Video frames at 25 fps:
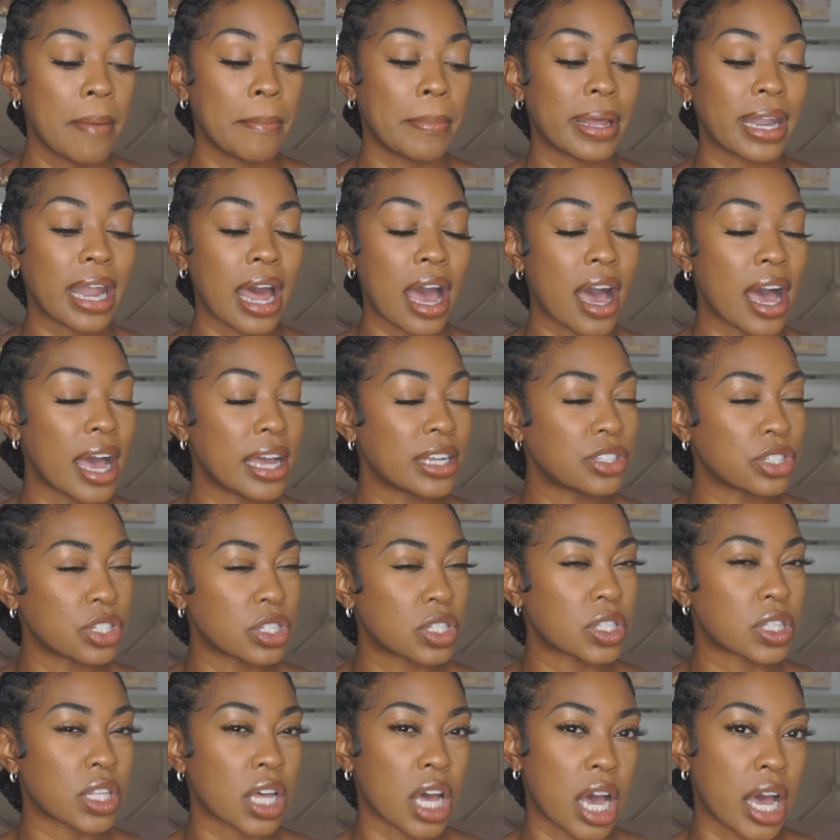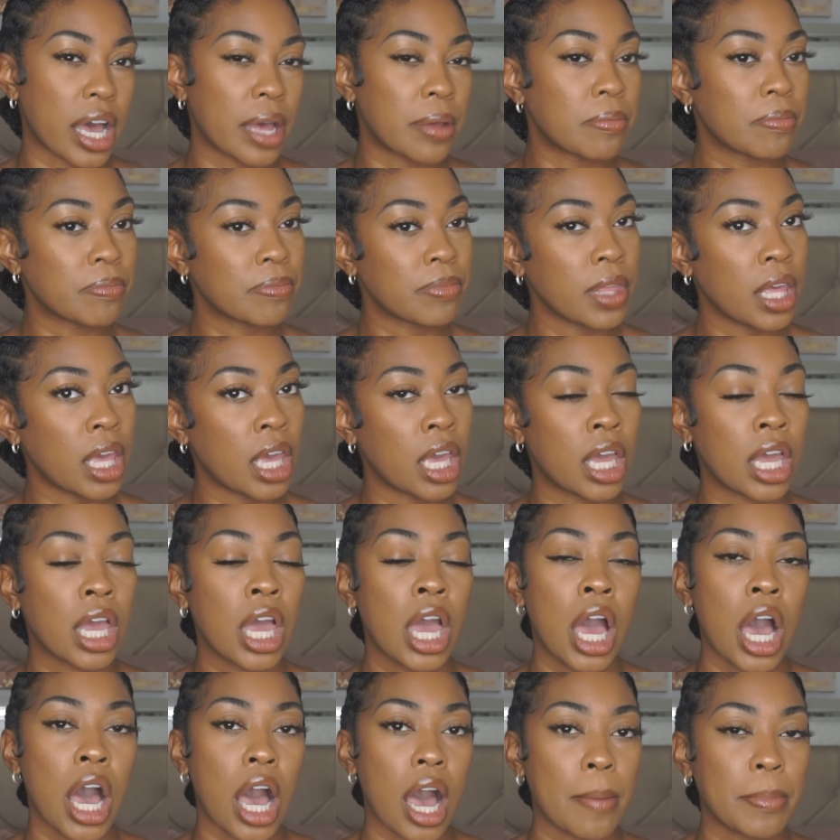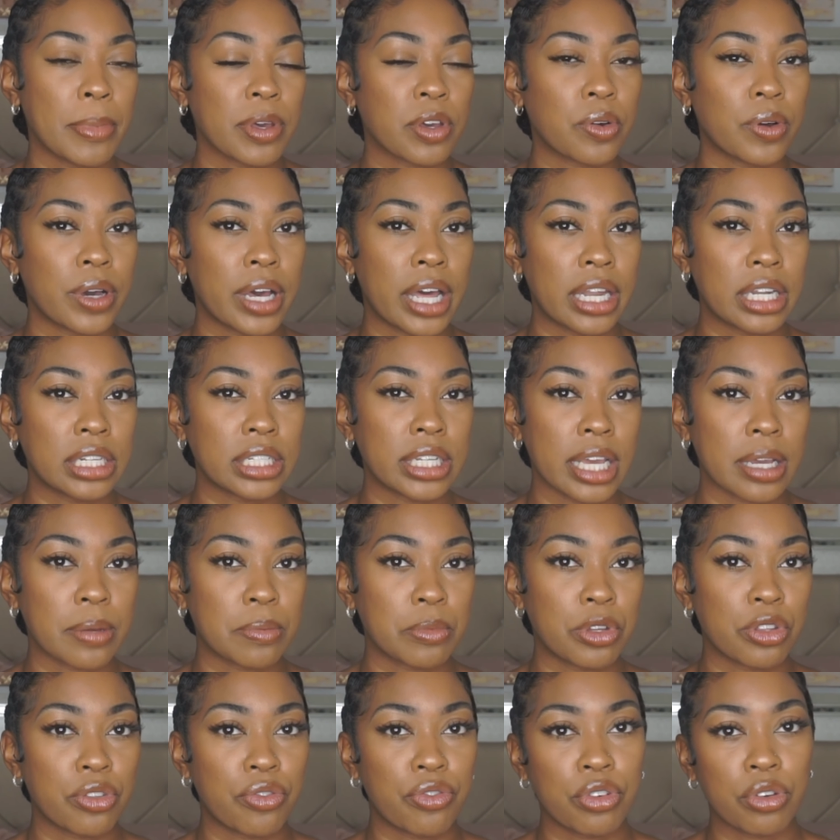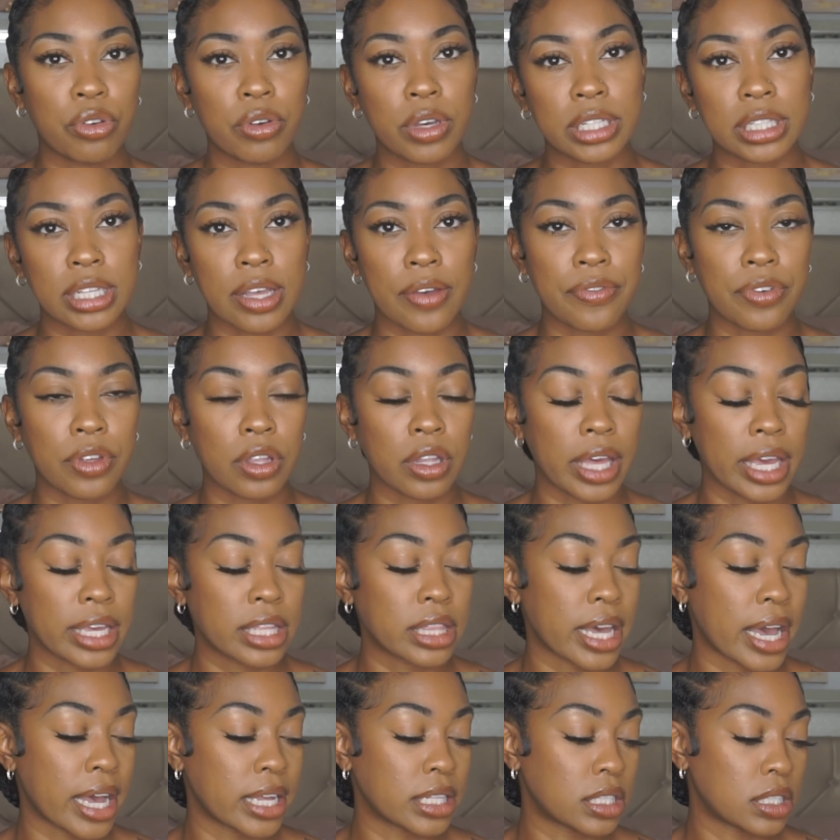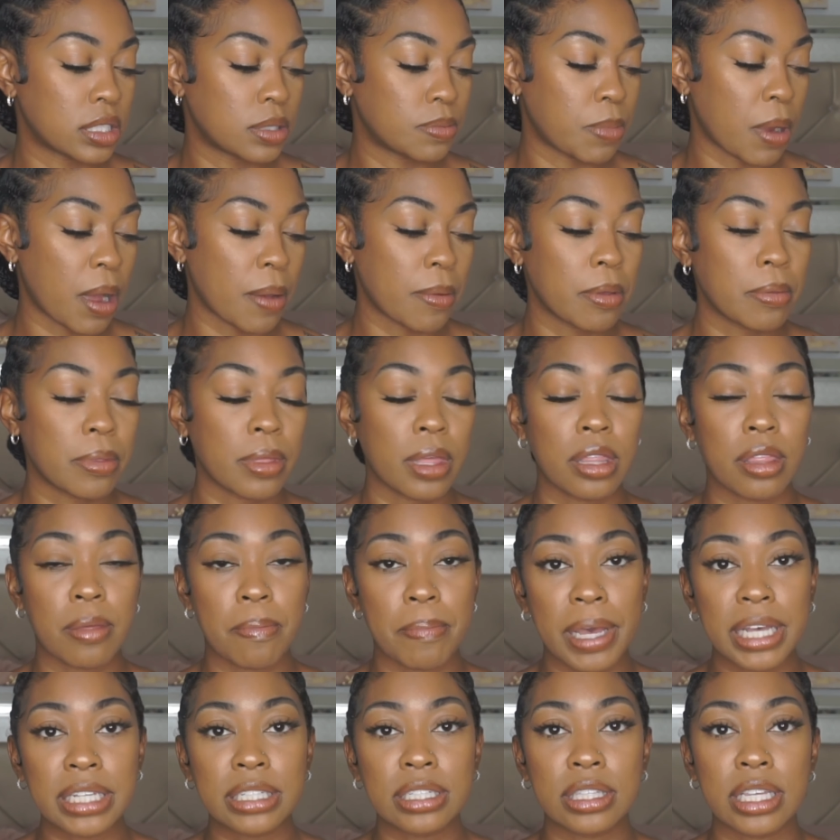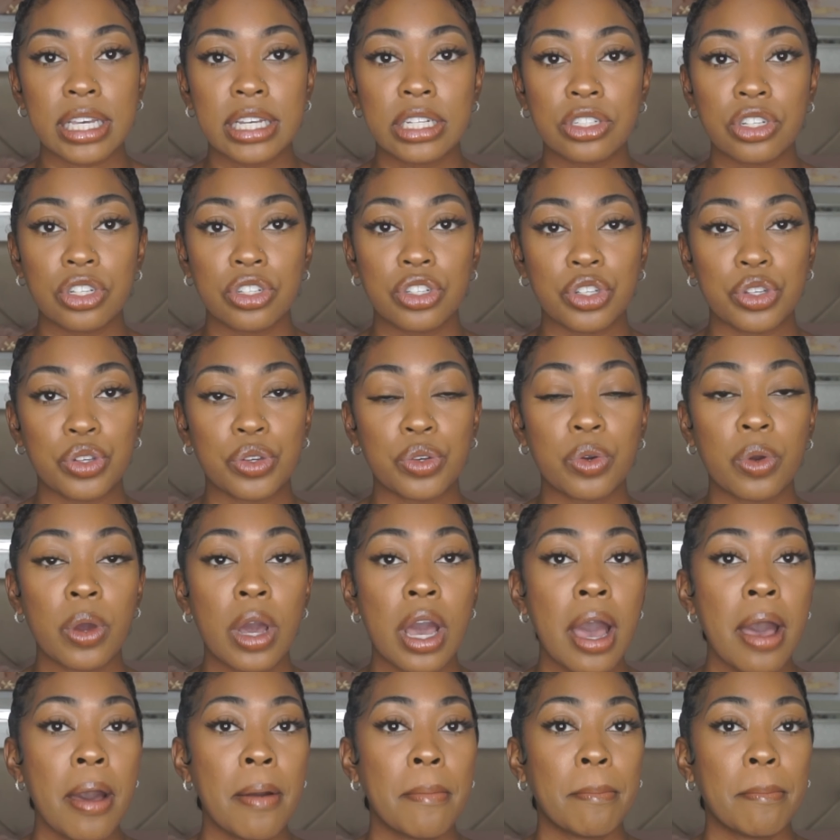But I just thought, yeah, I'm gonna go ahead and take them with food because I feel like that's probably the best thing to do.